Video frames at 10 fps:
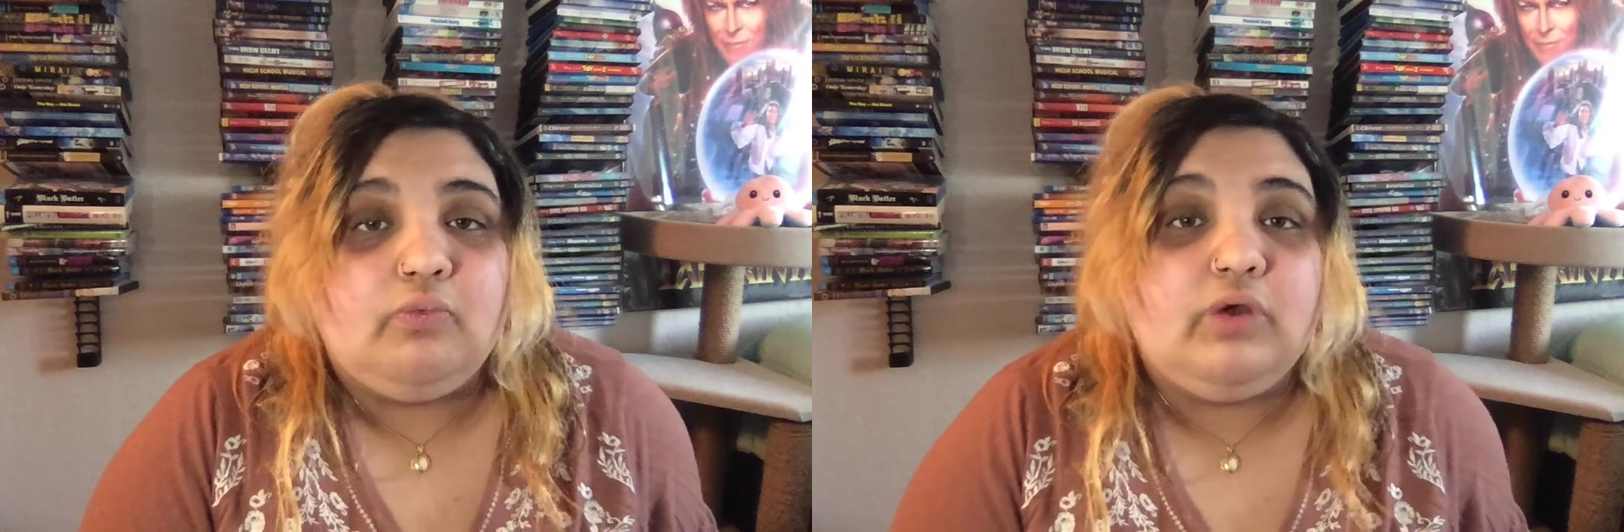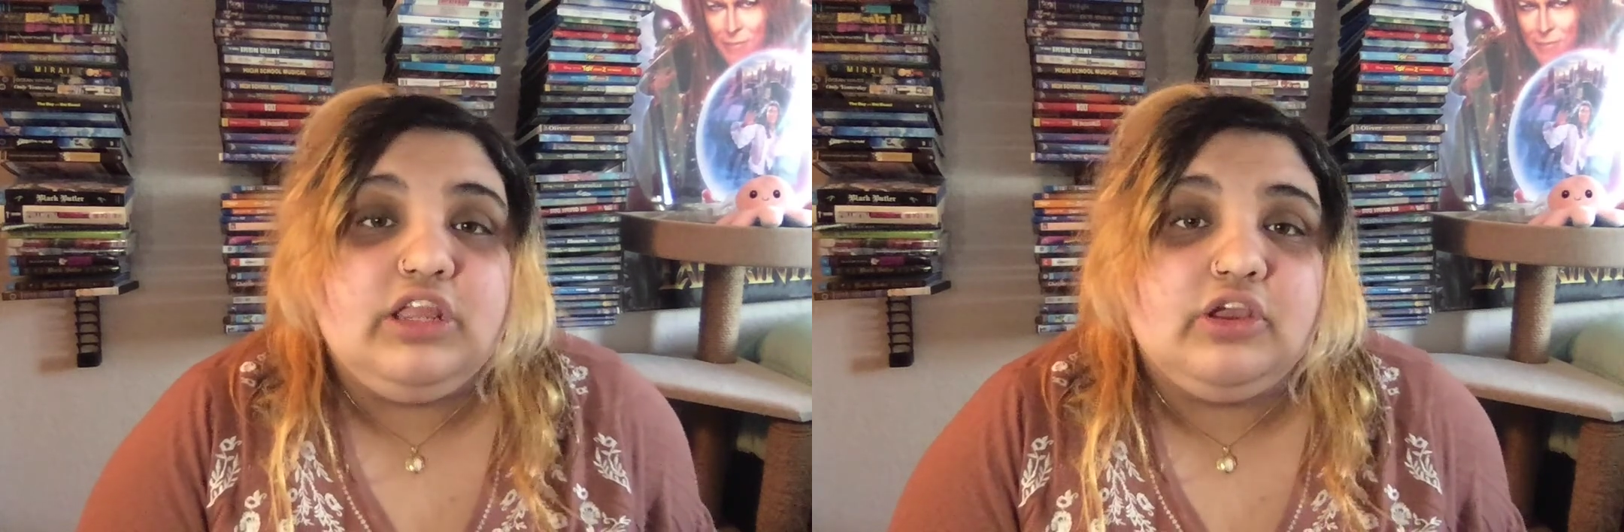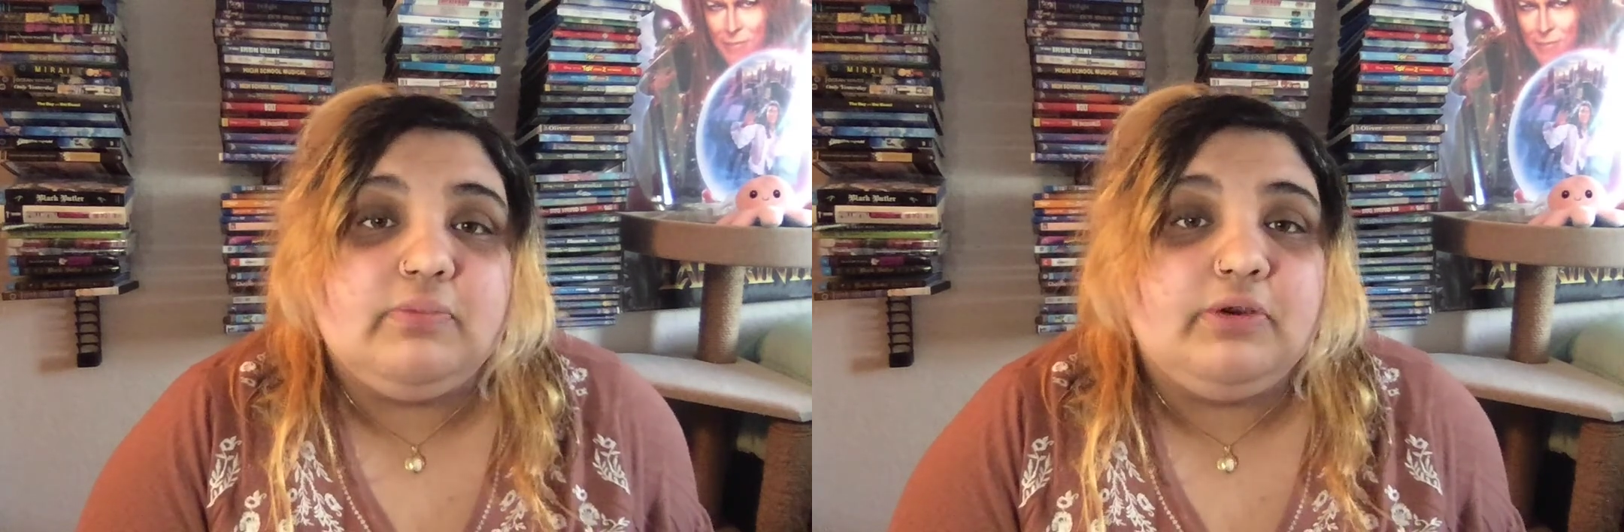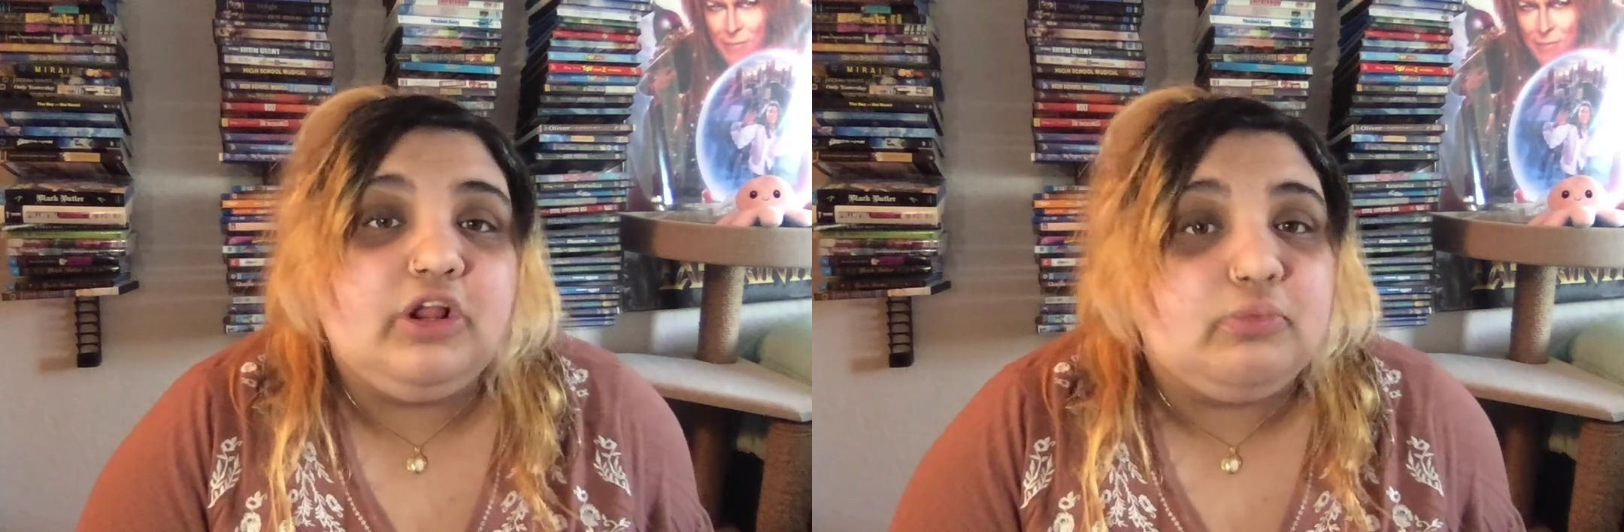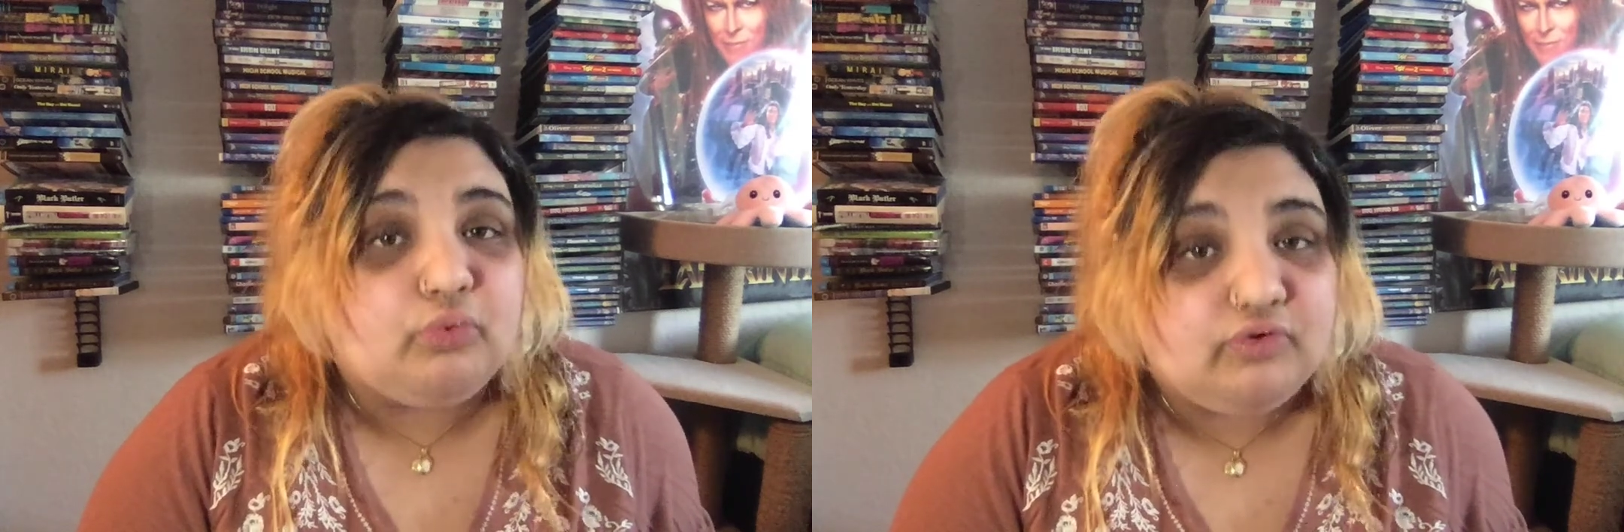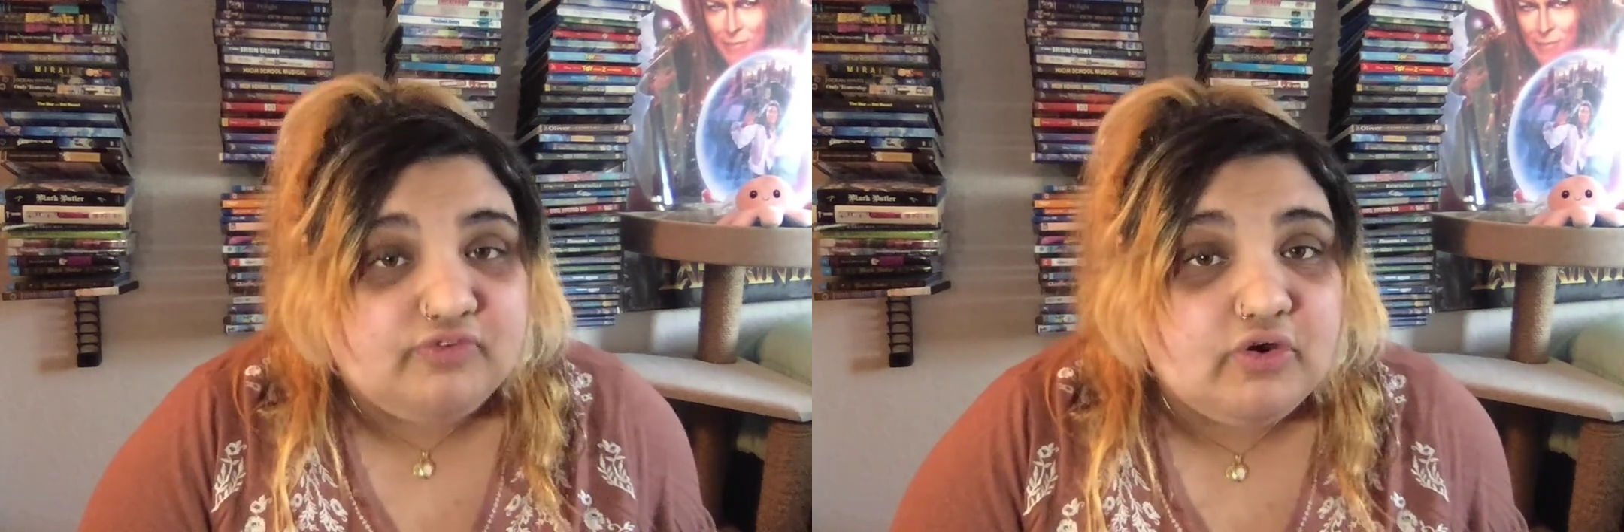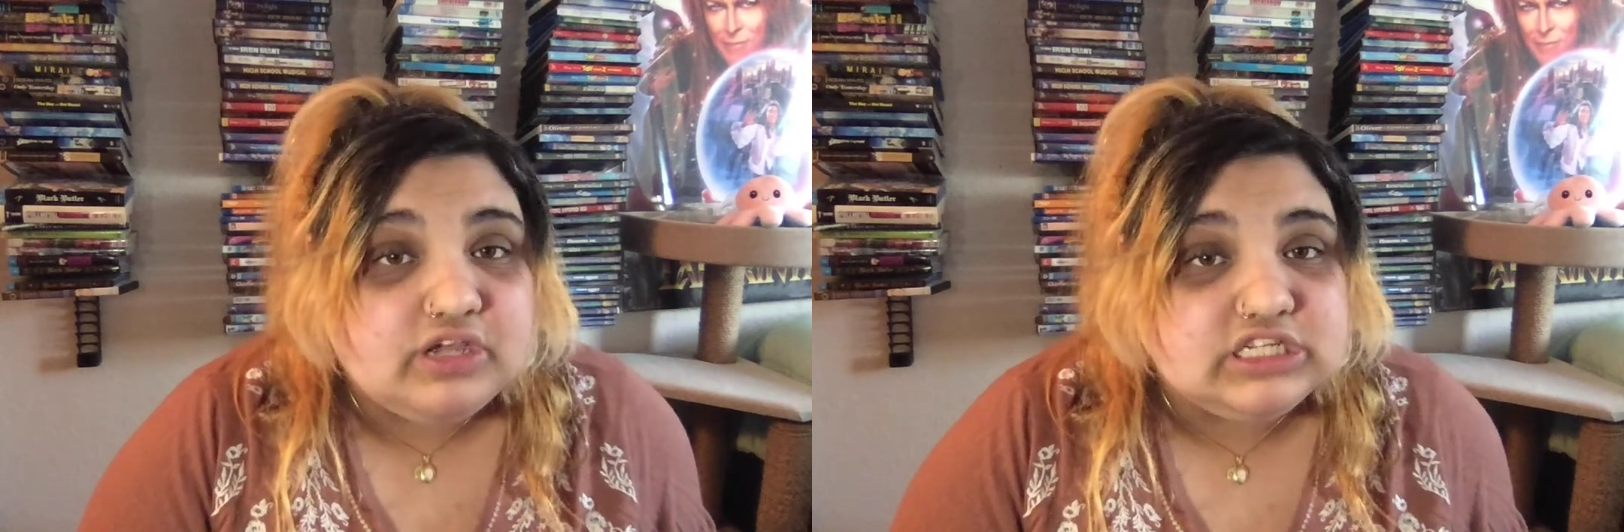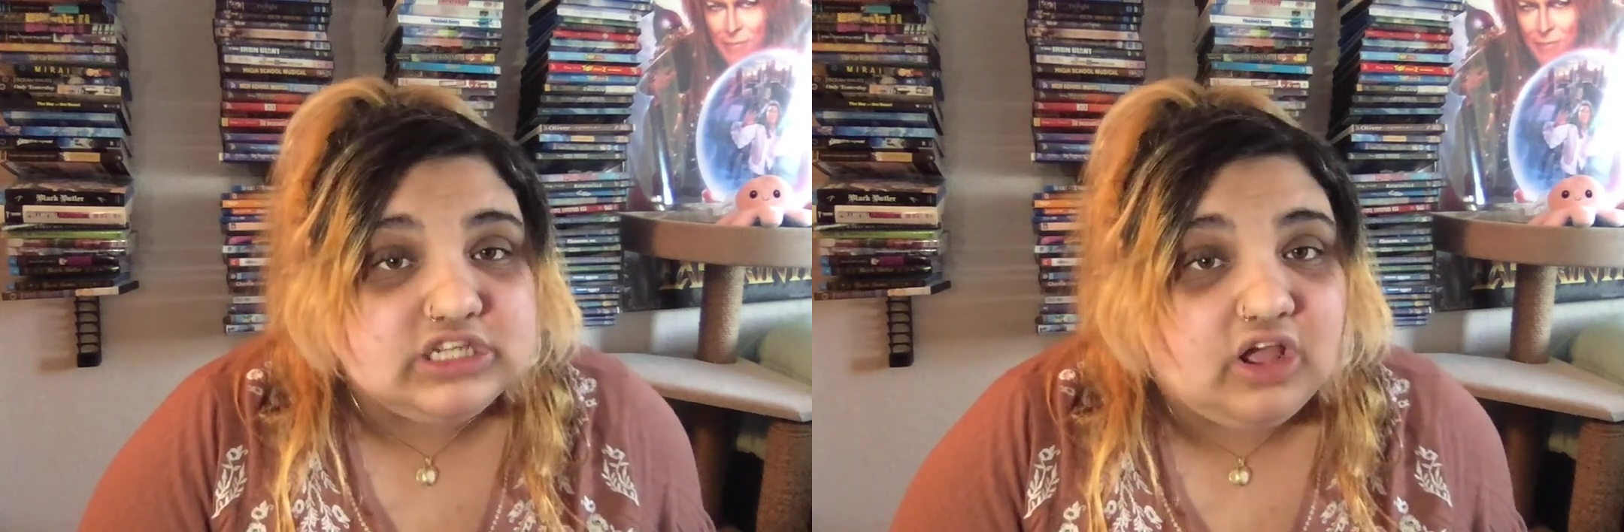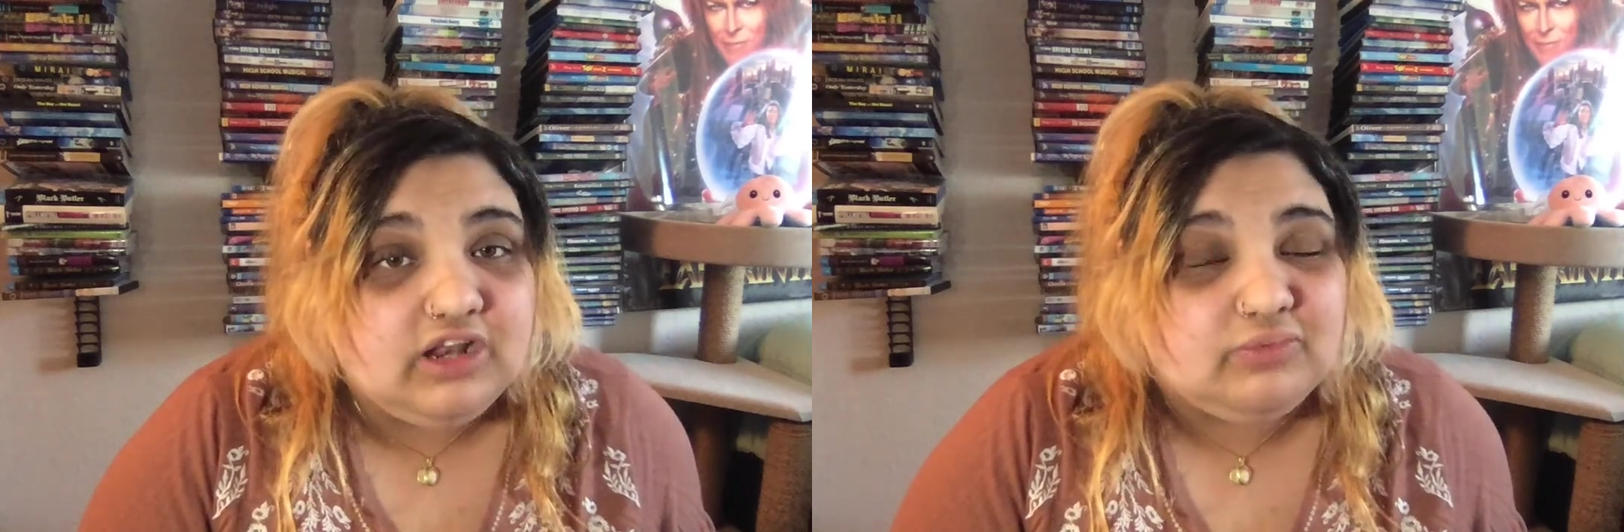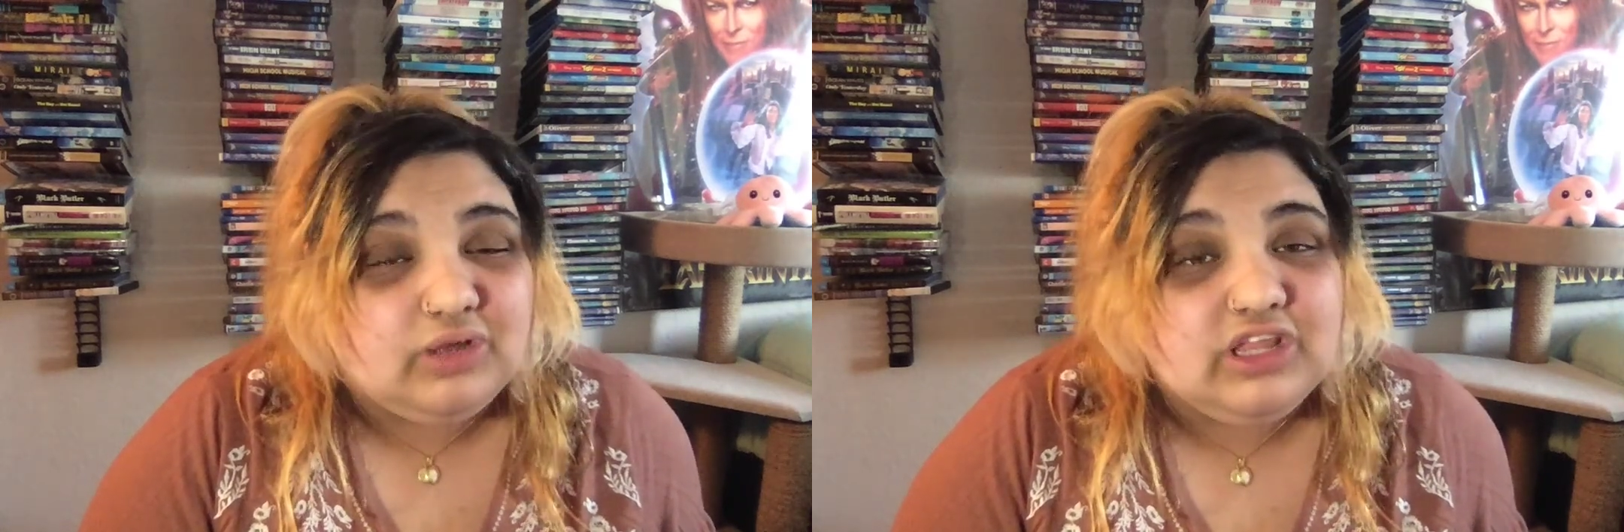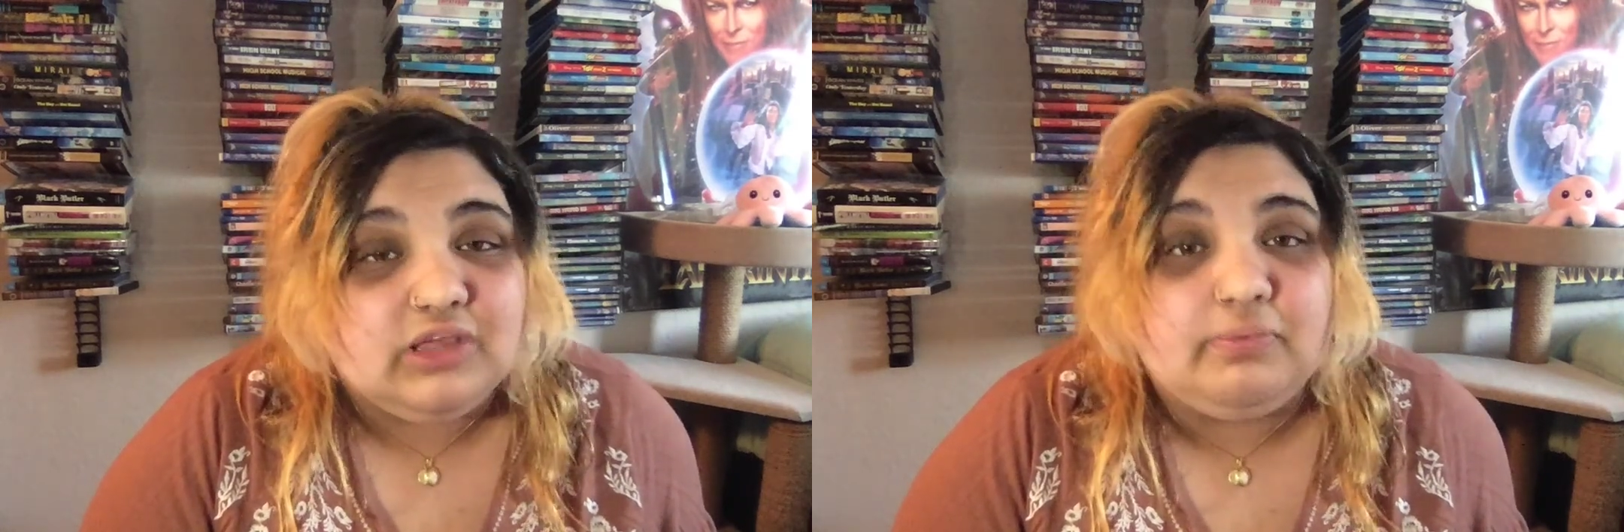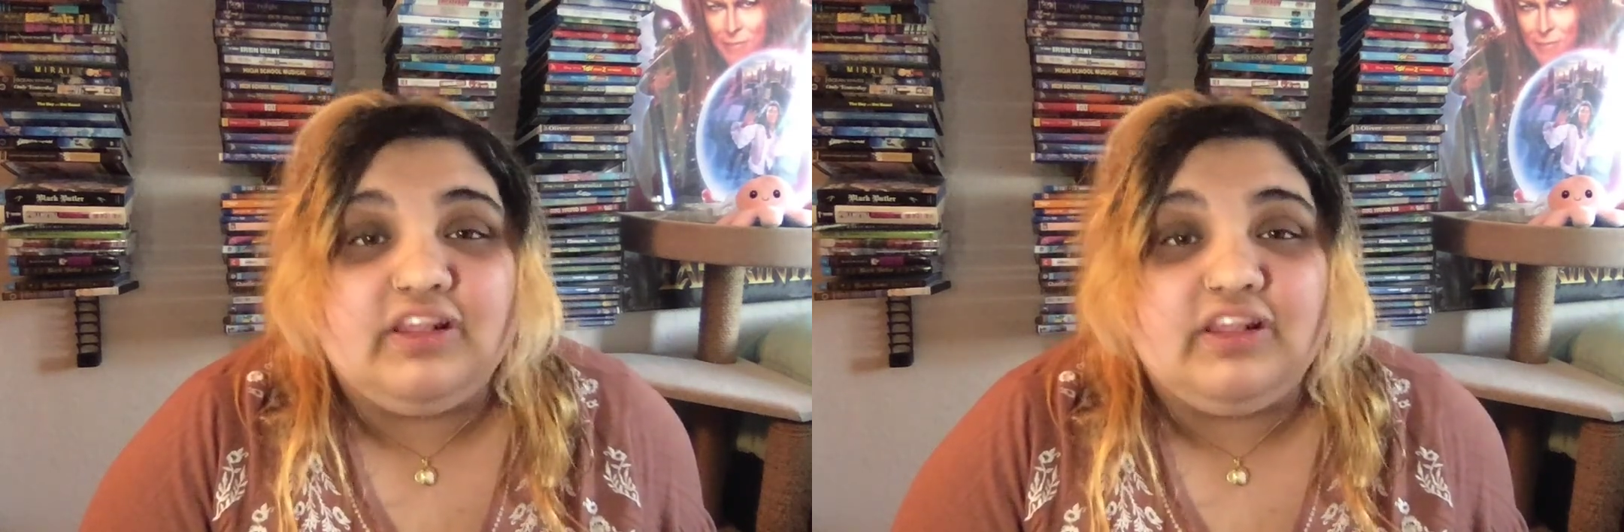what you can put your more focus on and what you can